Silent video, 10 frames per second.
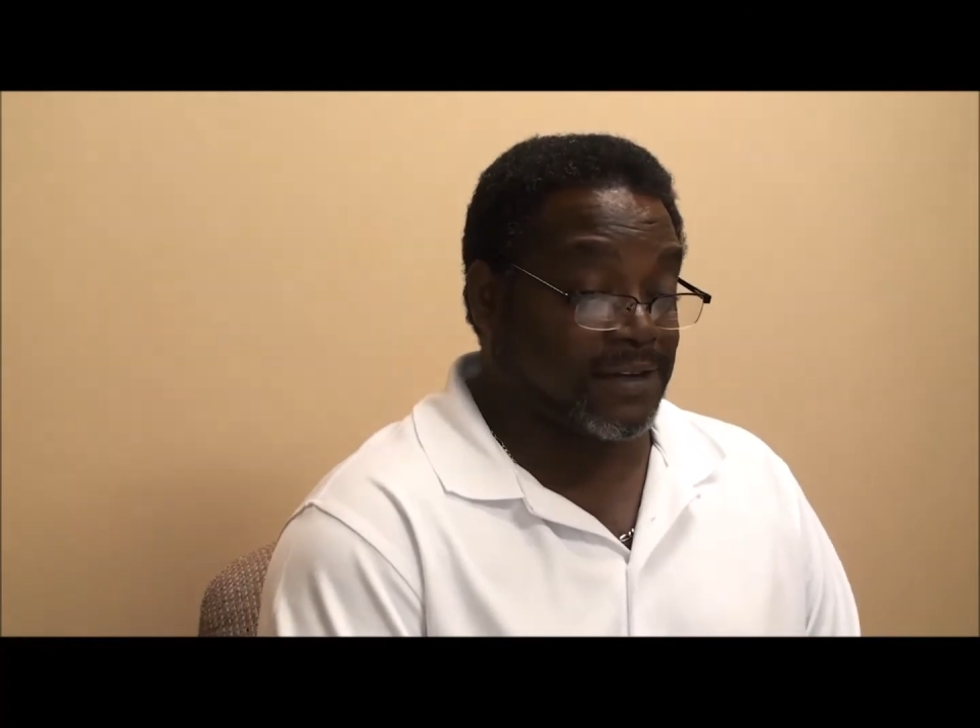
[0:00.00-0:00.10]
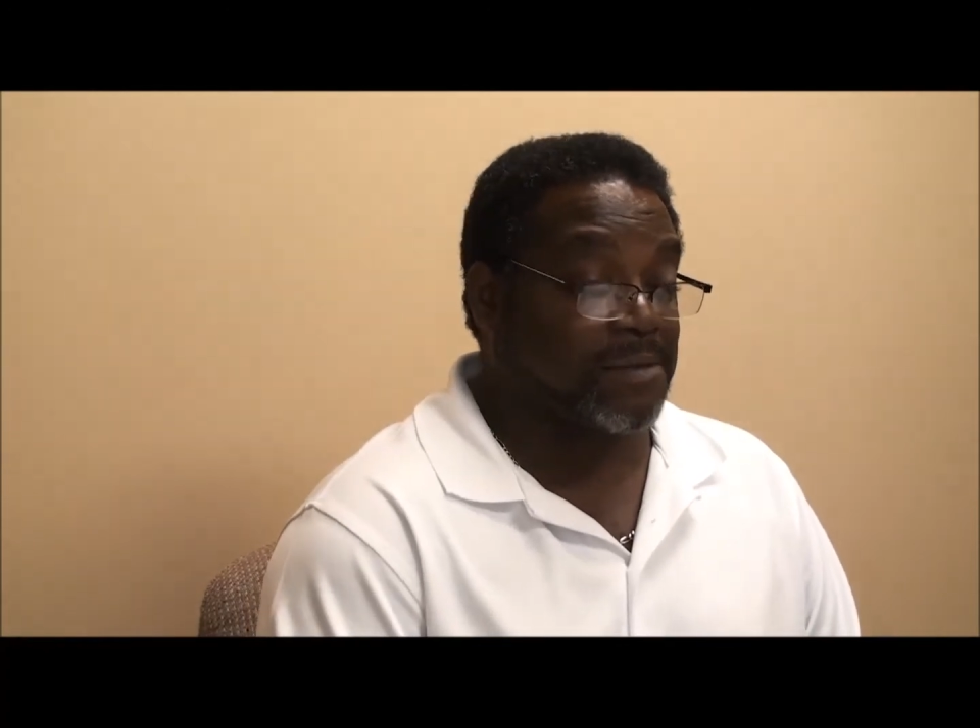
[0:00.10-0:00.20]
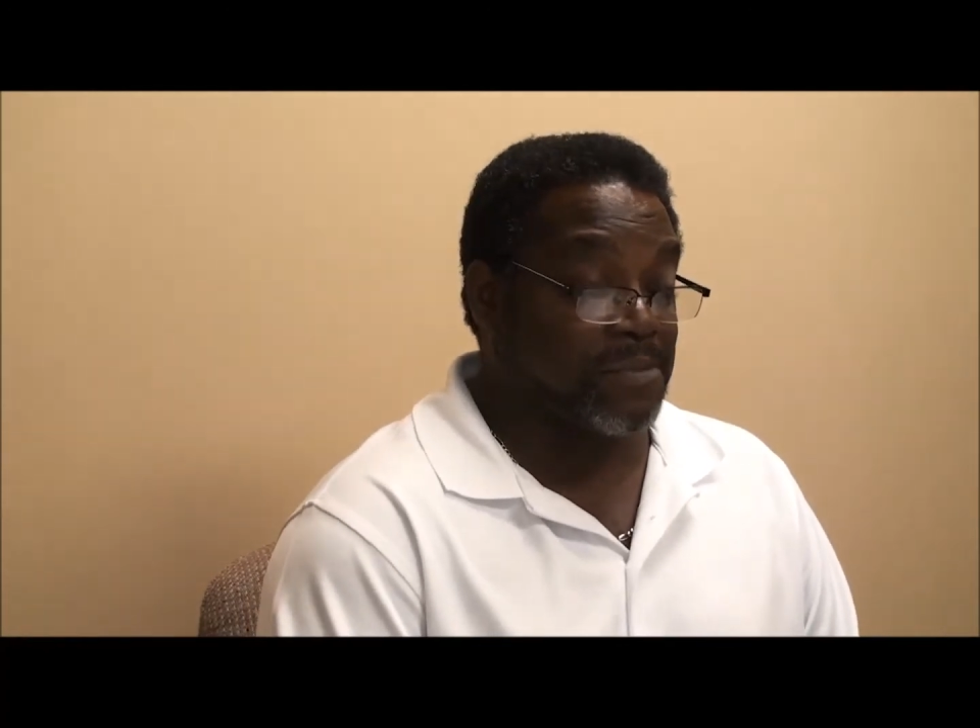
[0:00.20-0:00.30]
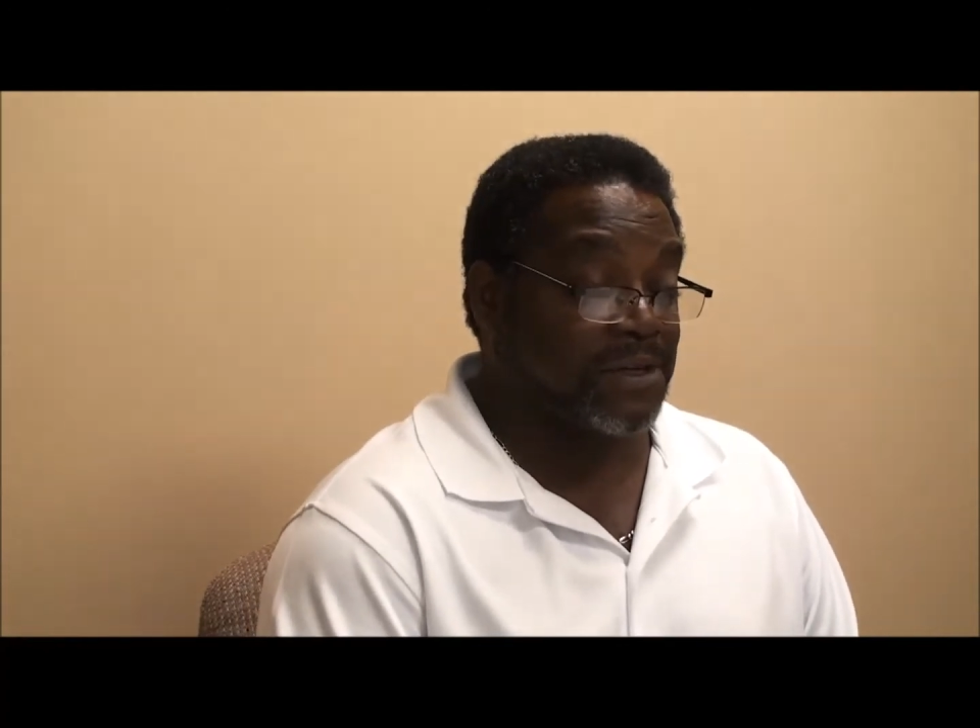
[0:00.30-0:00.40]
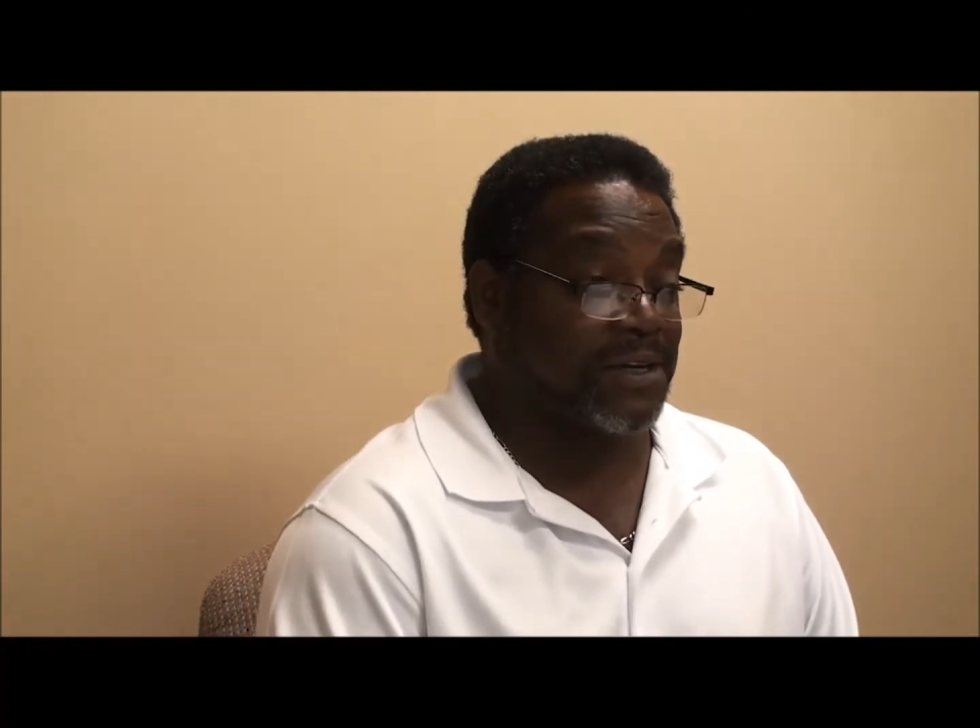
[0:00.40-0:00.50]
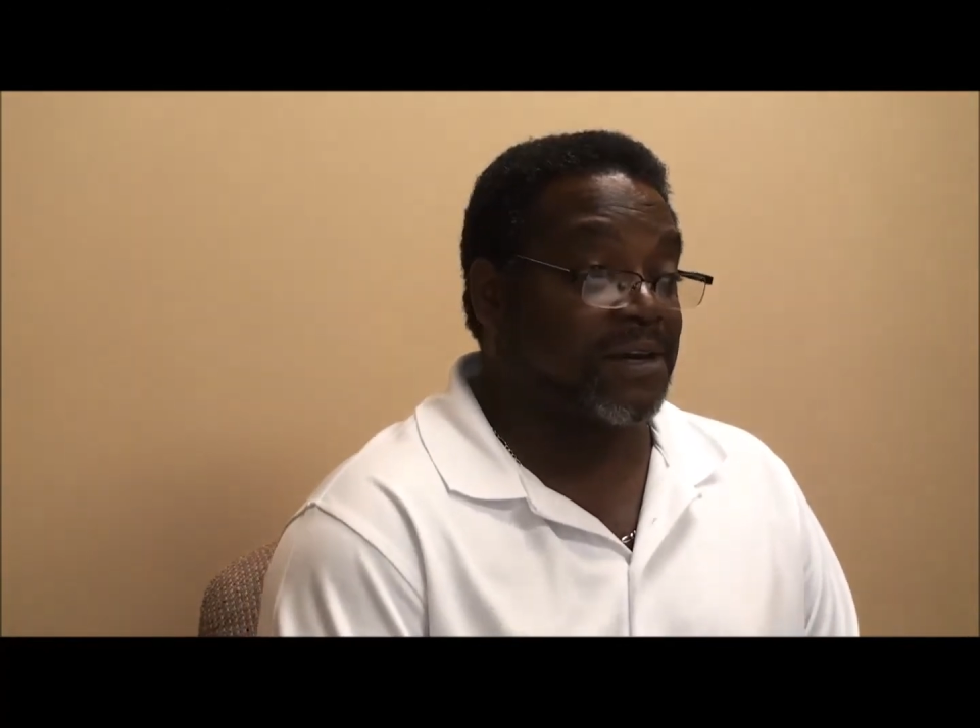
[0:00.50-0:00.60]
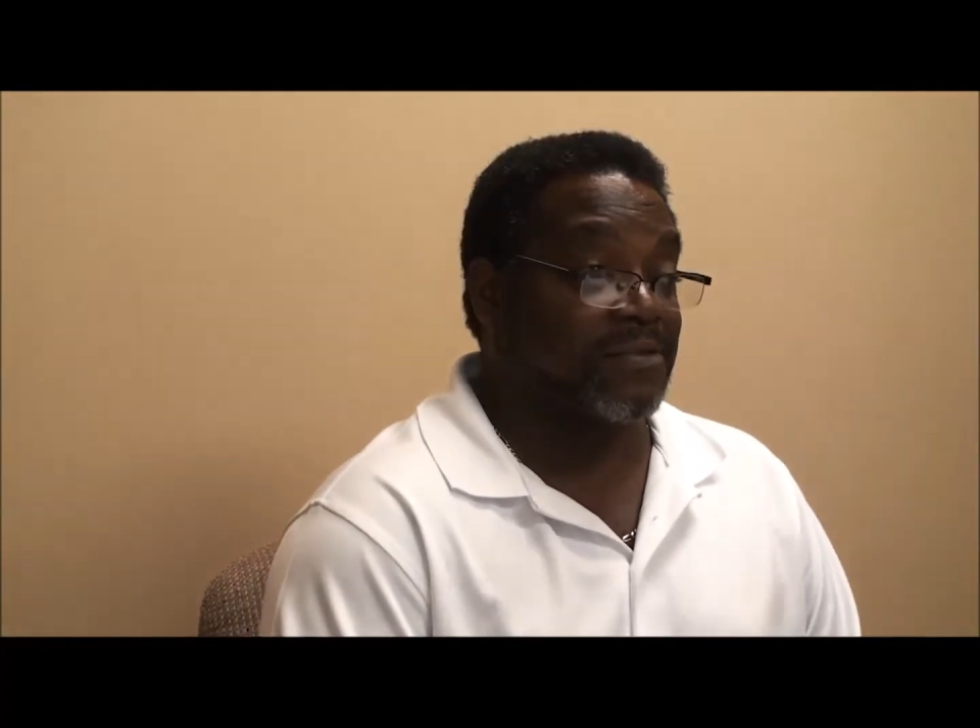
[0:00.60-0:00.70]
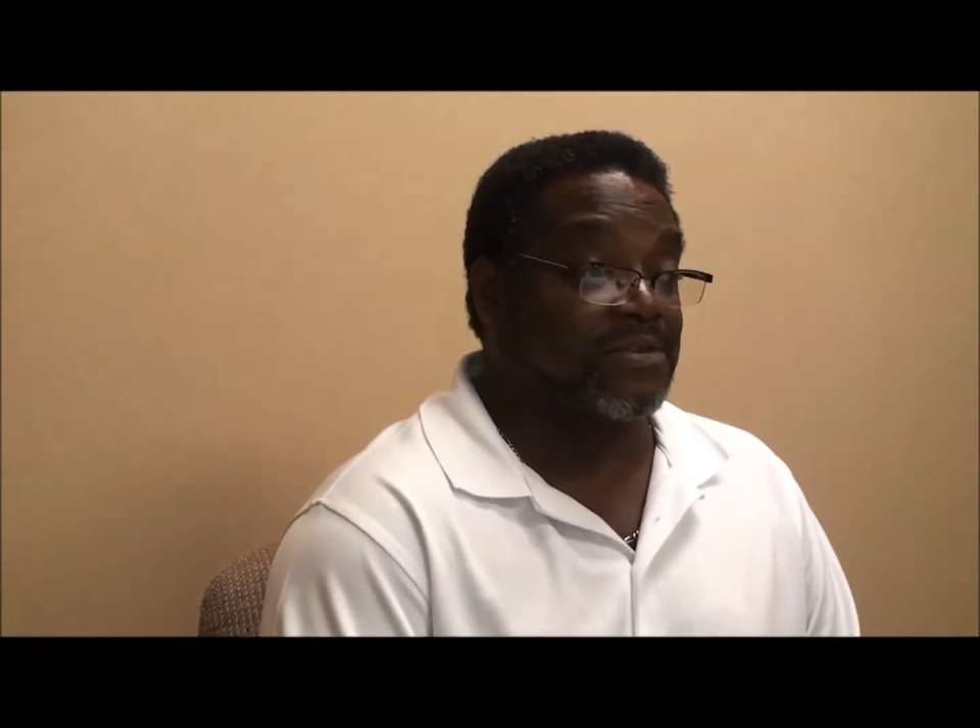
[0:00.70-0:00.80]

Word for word: I mean have to